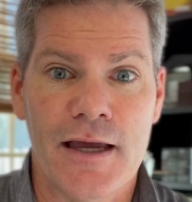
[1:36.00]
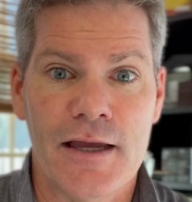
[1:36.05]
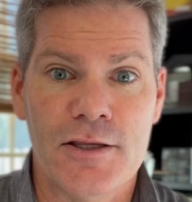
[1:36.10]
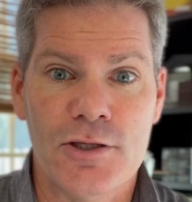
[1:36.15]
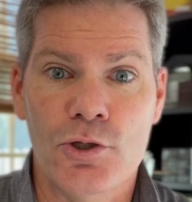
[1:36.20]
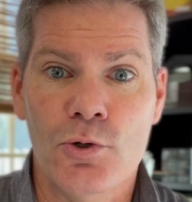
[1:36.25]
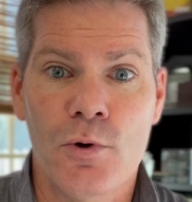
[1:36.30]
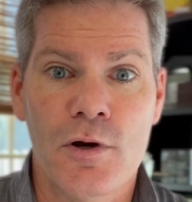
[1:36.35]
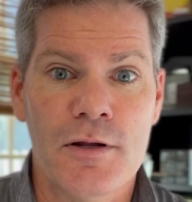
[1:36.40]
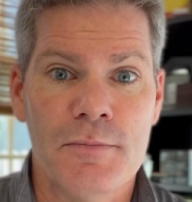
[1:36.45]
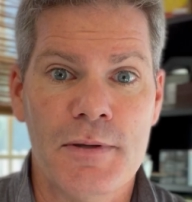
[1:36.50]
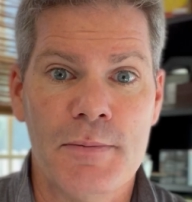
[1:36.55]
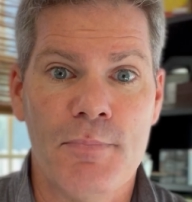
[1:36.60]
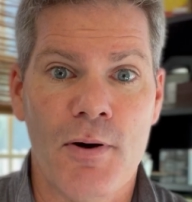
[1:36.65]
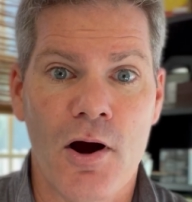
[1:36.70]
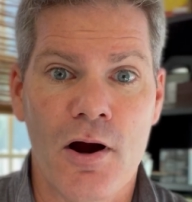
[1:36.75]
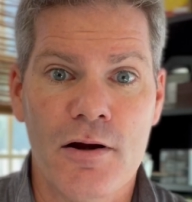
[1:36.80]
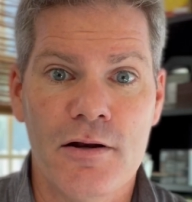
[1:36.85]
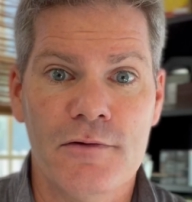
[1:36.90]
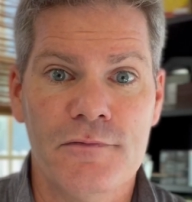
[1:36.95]
you want to be
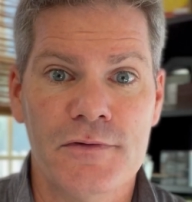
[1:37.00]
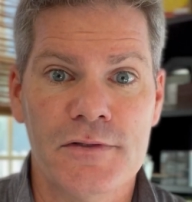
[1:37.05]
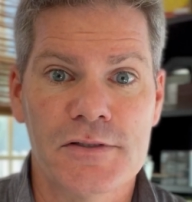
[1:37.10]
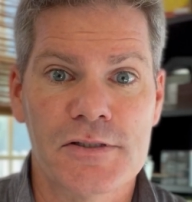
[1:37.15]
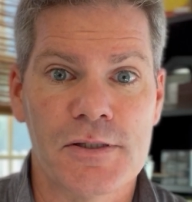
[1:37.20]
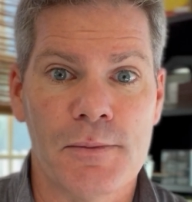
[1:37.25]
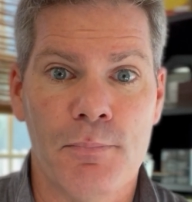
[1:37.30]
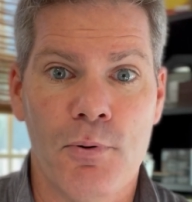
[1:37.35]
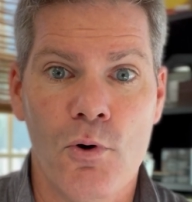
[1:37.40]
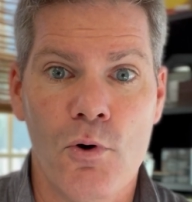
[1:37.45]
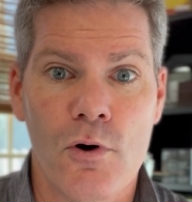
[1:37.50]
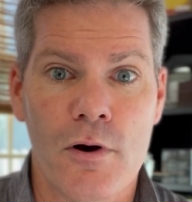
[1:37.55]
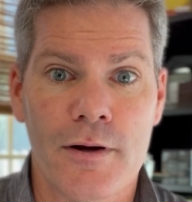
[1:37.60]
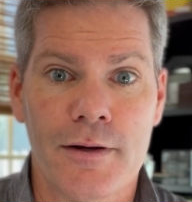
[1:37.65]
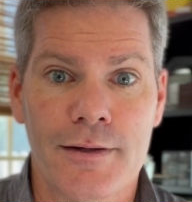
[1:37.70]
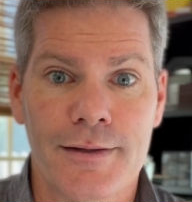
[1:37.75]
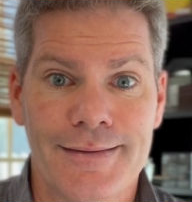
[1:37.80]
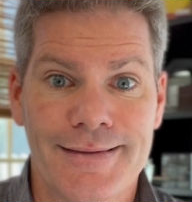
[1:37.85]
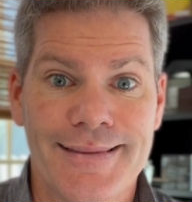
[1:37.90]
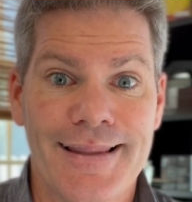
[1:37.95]
part of and
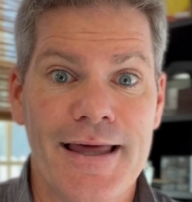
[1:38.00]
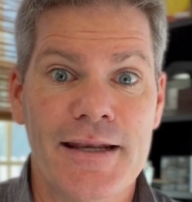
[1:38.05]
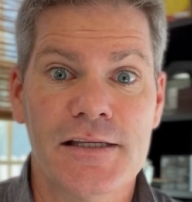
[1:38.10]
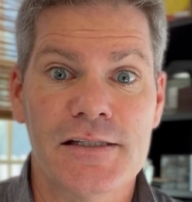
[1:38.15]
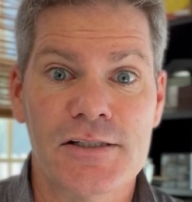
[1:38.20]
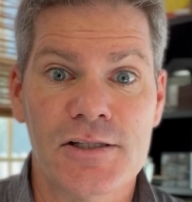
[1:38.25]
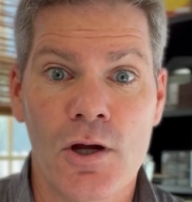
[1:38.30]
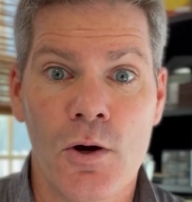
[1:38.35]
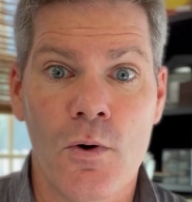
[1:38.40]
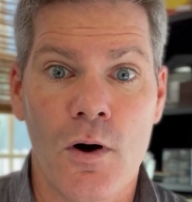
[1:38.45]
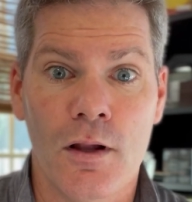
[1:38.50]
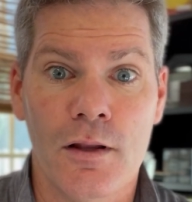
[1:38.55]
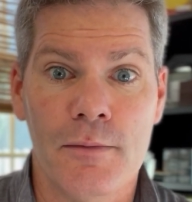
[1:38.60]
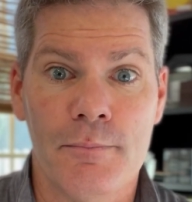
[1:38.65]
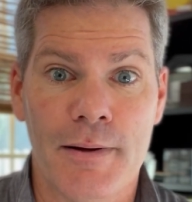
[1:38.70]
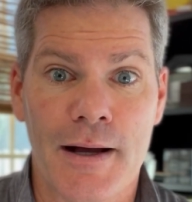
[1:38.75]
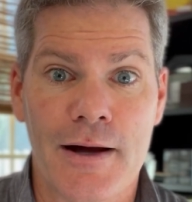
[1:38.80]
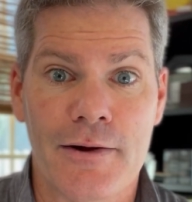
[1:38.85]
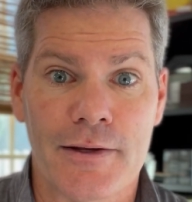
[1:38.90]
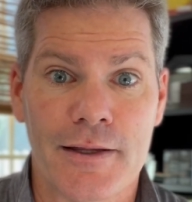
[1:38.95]
support, let us know all
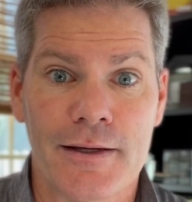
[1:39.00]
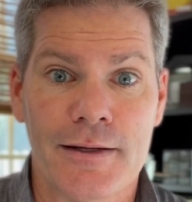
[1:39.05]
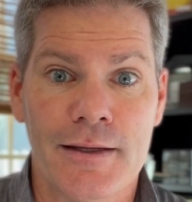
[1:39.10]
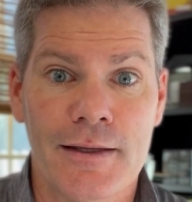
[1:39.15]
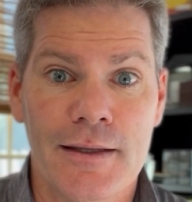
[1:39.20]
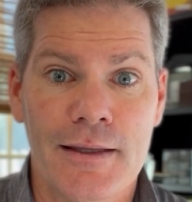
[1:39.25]
about it.